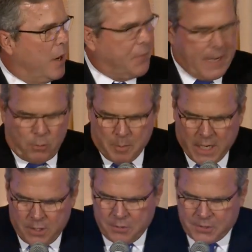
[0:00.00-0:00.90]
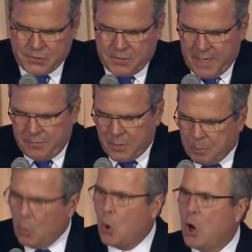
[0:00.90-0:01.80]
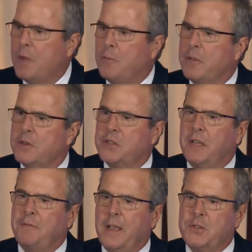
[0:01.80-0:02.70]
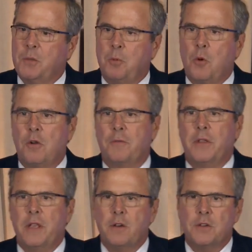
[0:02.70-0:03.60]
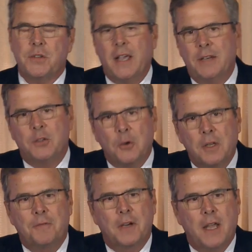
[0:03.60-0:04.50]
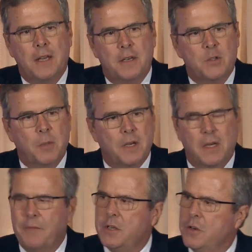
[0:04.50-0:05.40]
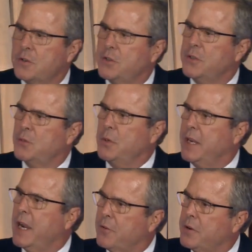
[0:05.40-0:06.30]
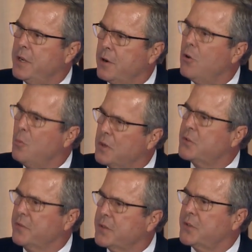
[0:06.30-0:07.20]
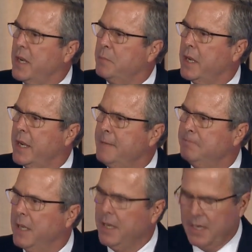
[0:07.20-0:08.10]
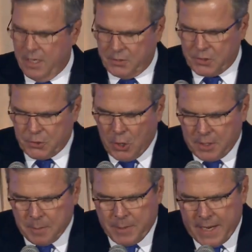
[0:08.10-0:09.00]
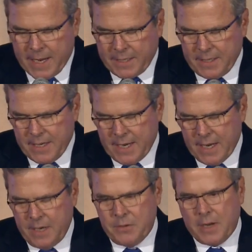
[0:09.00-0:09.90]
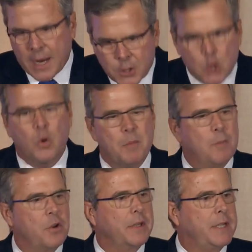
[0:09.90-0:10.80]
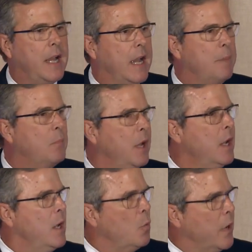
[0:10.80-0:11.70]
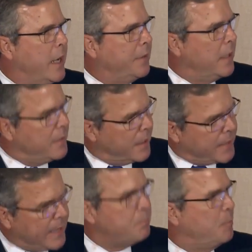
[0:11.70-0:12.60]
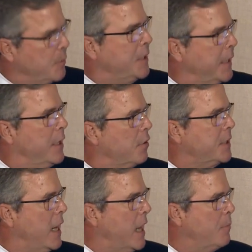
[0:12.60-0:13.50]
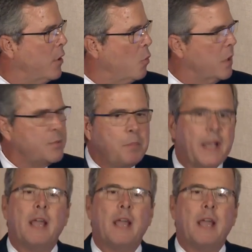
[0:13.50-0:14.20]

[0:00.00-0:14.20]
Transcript: thank Remedios and the board for their steadfast support over the years. I had totally forgotten it's been 11 years since we gathered here, almost to the same day, to start the PAC. And I do remember the time when at that particular time there was big